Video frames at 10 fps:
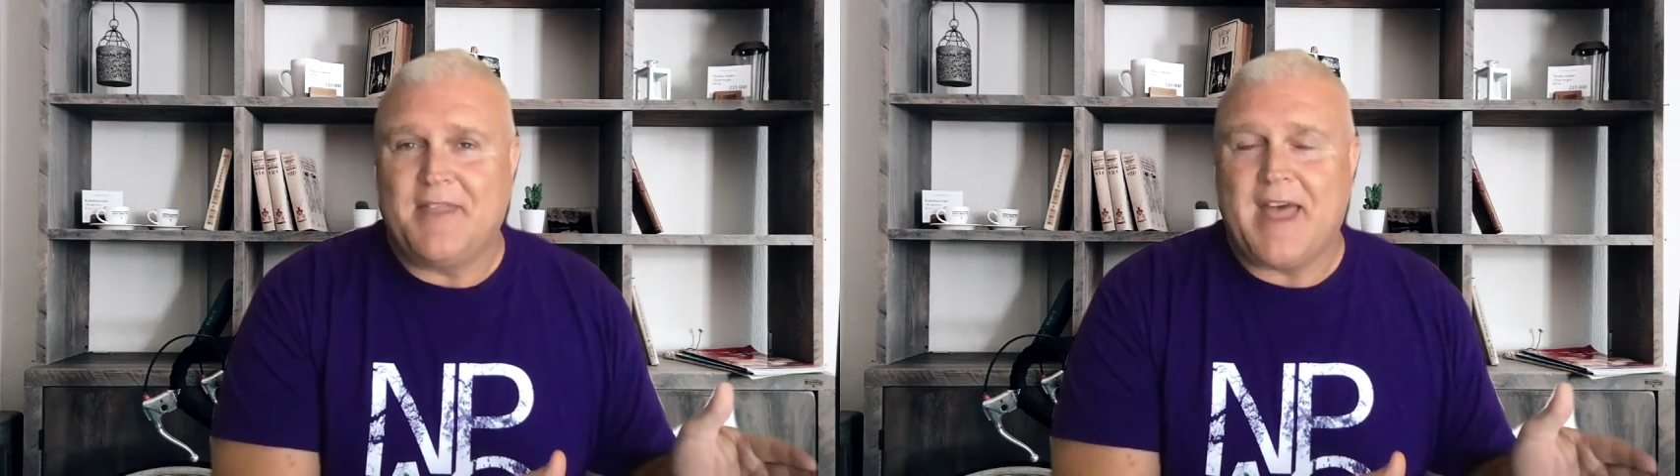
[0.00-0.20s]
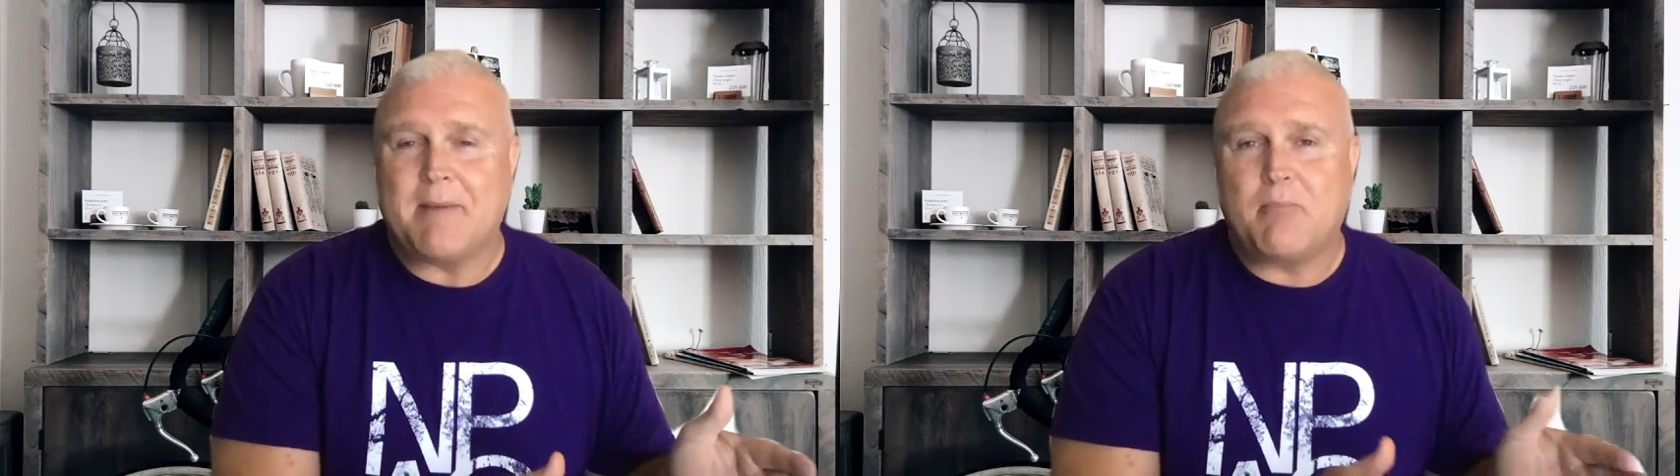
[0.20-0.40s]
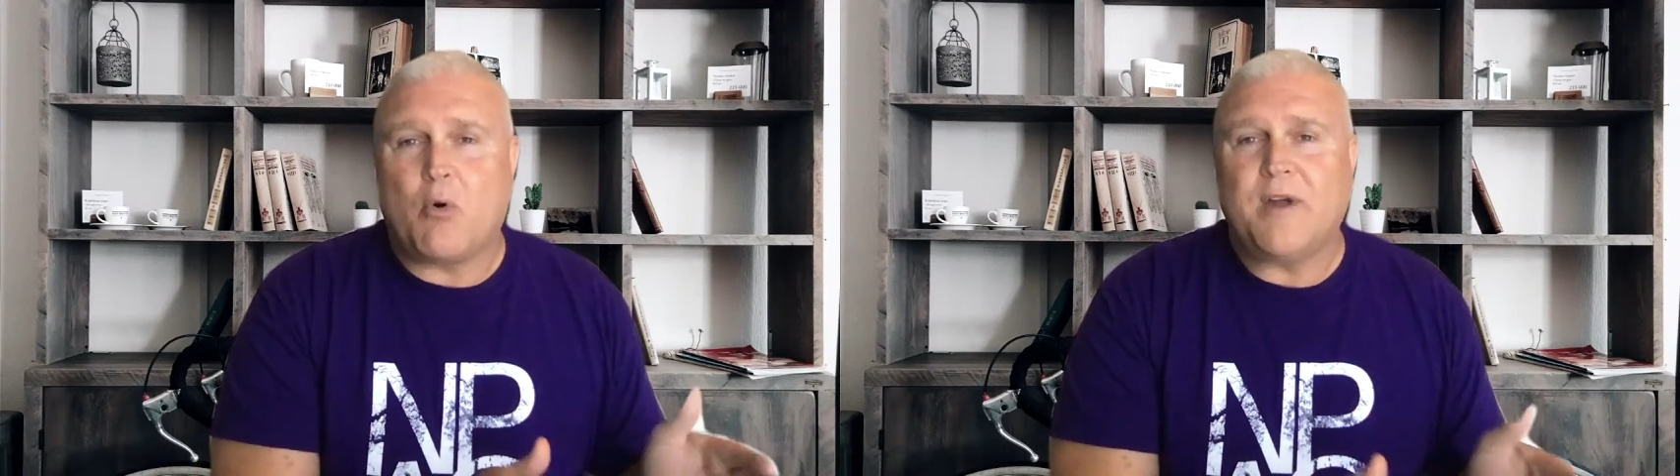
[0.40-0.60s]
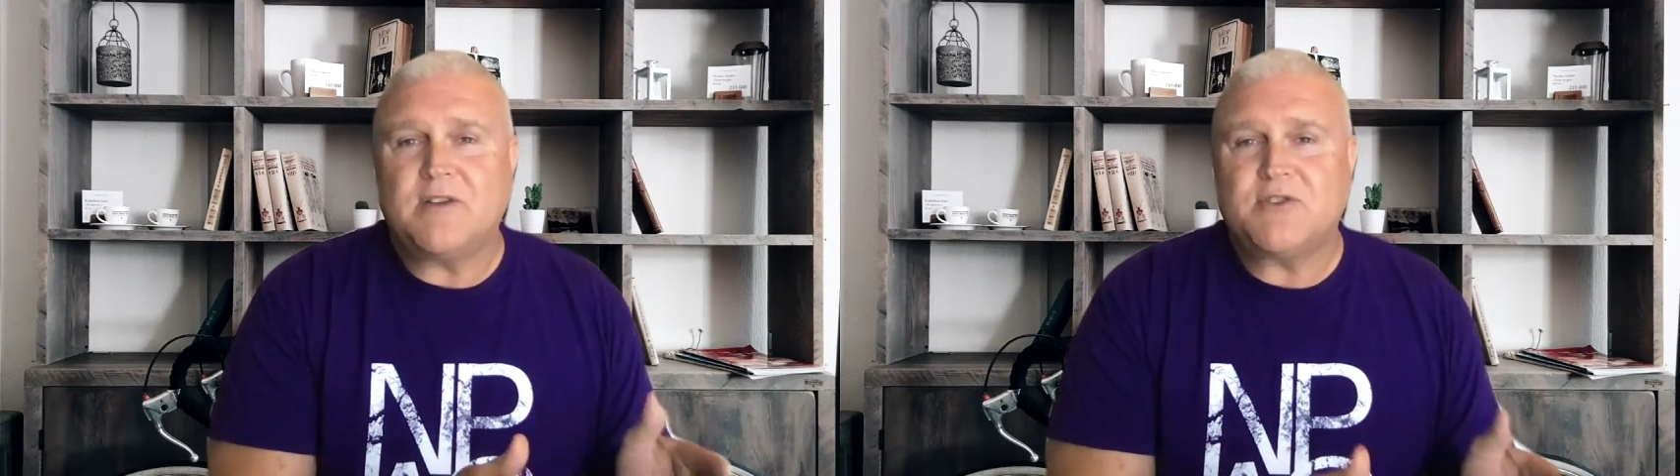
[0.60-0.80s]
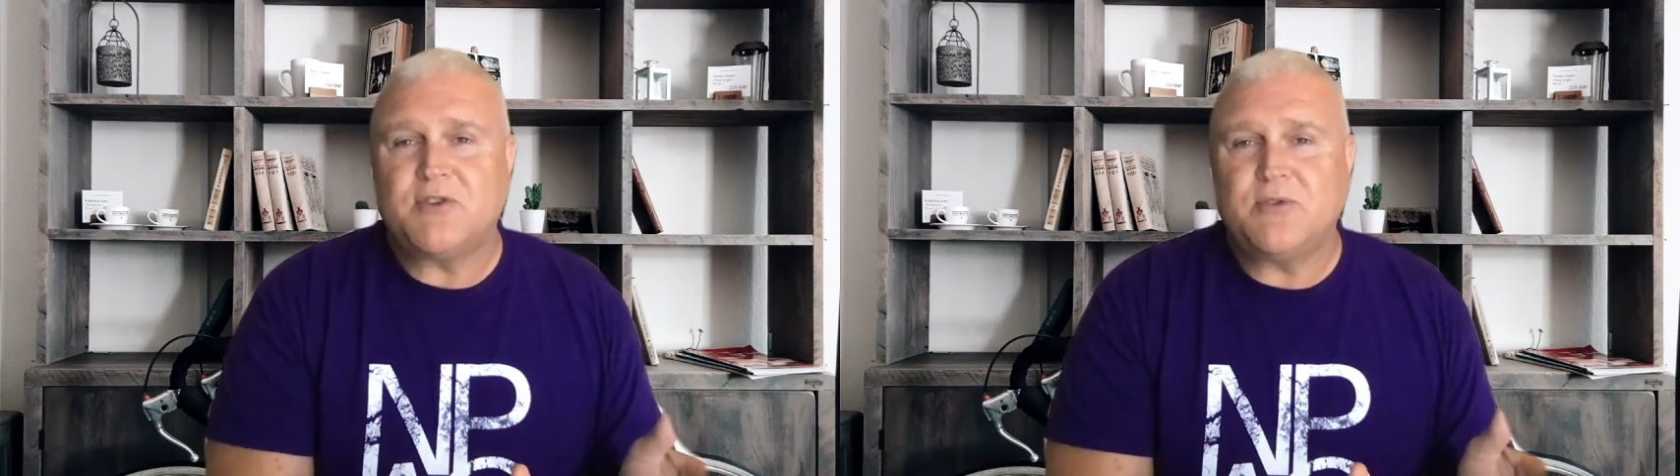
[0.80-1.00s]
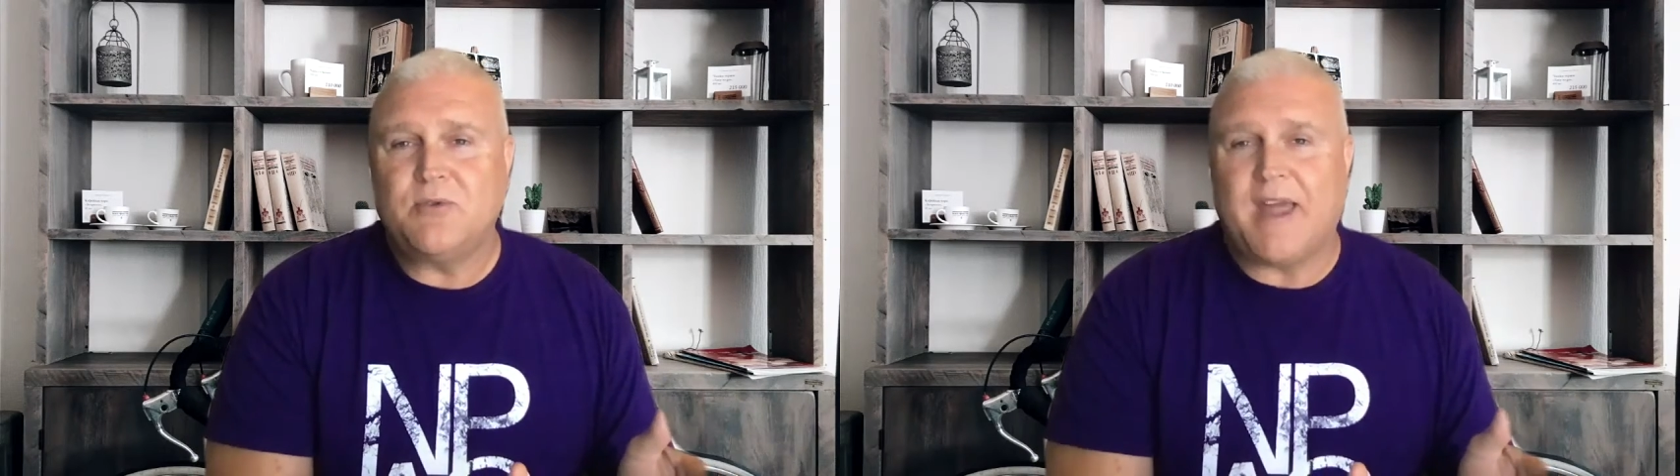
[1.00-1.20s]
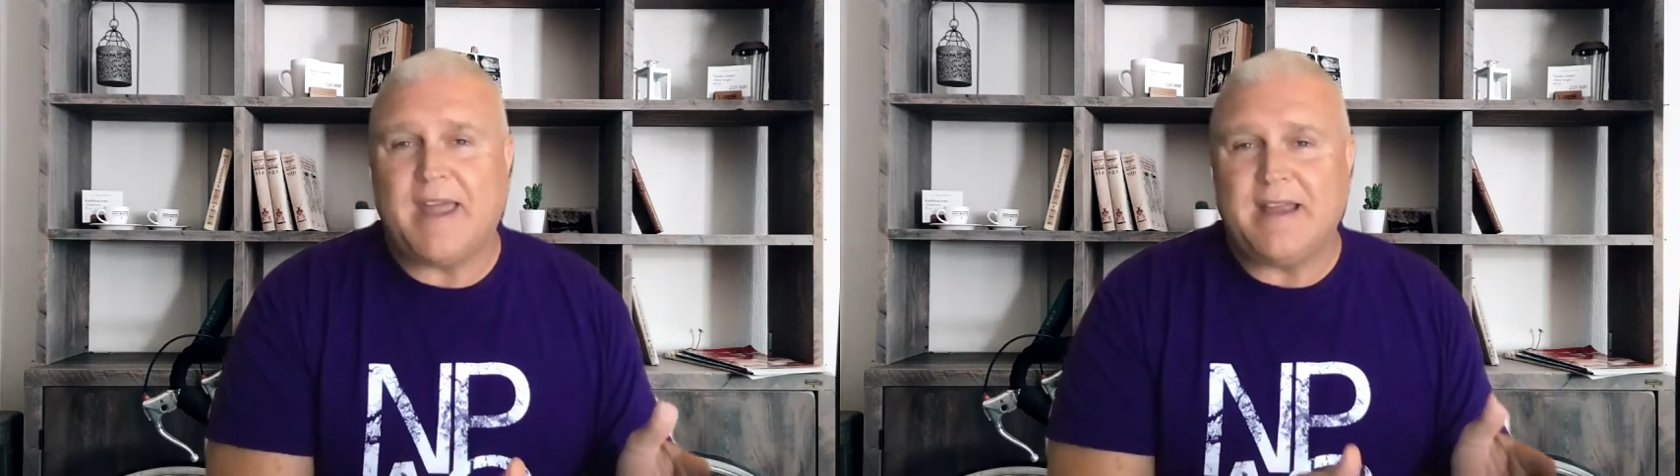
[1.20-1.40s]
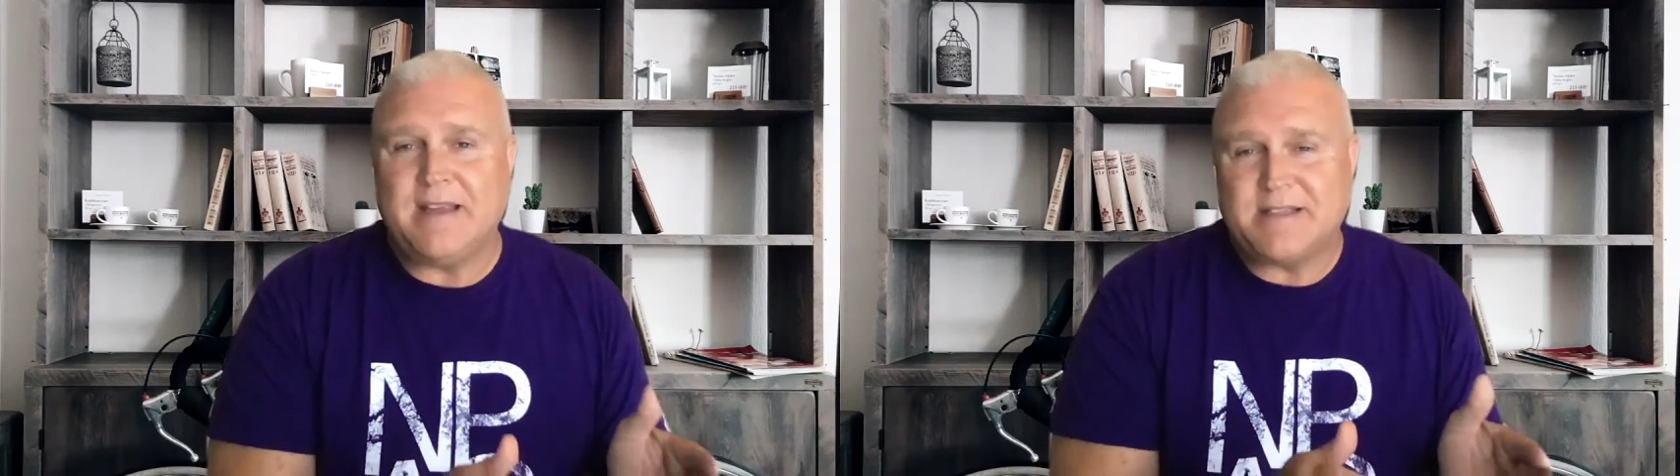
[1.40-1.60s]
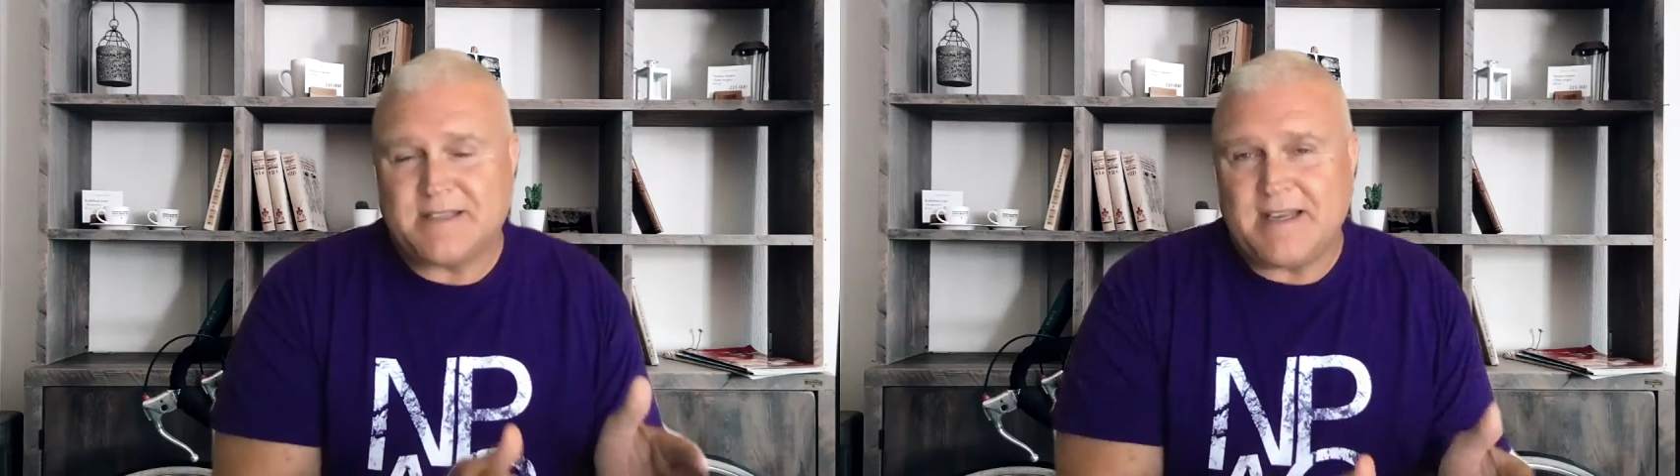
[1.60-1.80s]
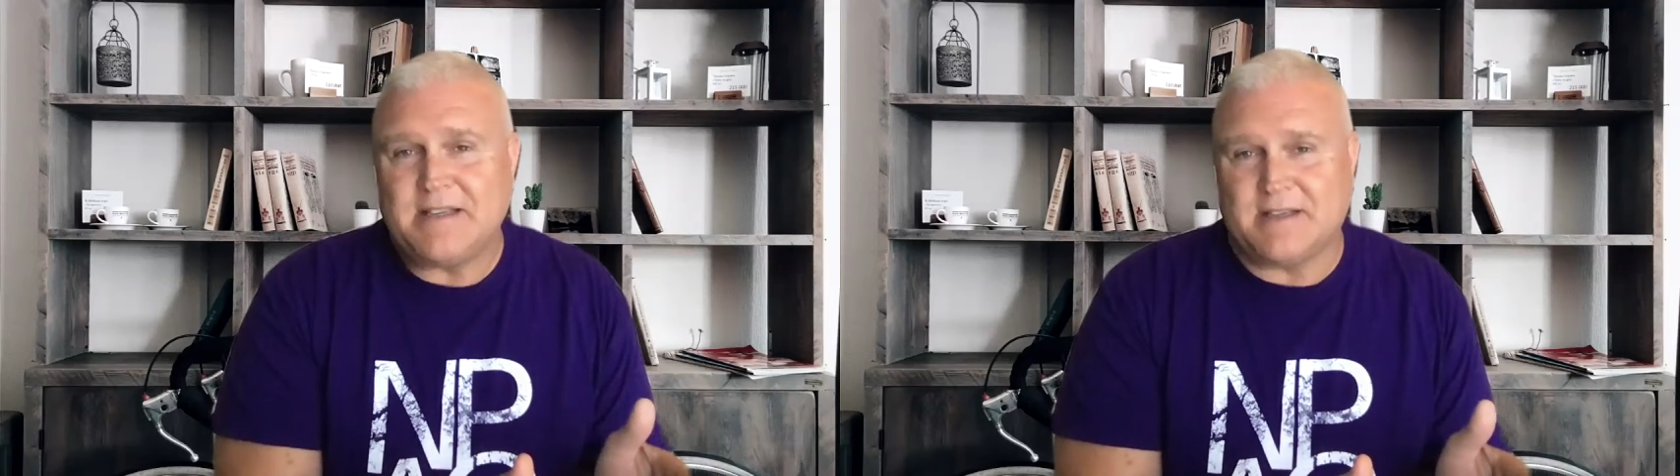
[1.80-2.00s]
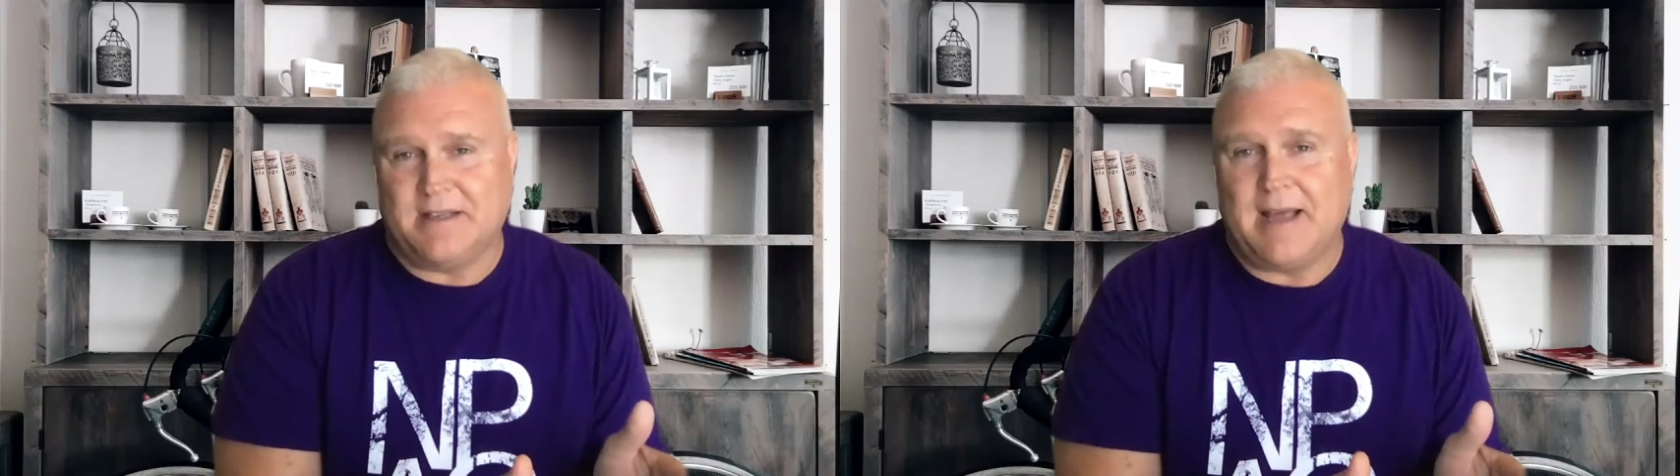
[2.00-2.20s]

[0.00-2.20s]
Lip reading: that point to a season,